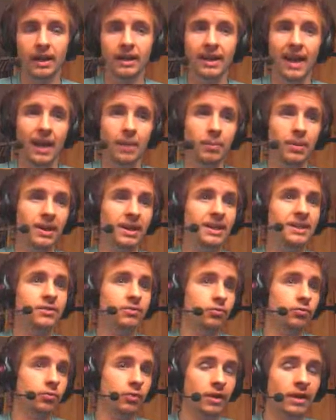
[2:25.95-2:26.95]
Capping
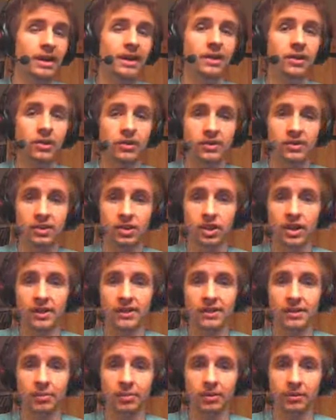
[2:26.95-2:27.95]
is really not
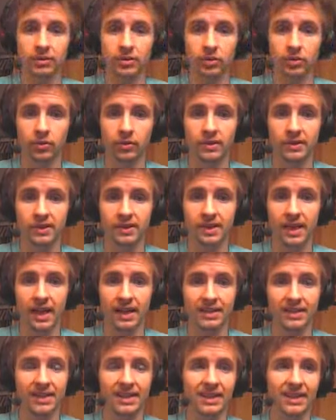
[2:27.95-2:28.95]
suggestible at all as a
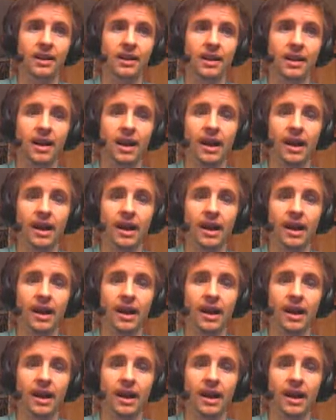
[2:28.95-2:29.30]
tactic,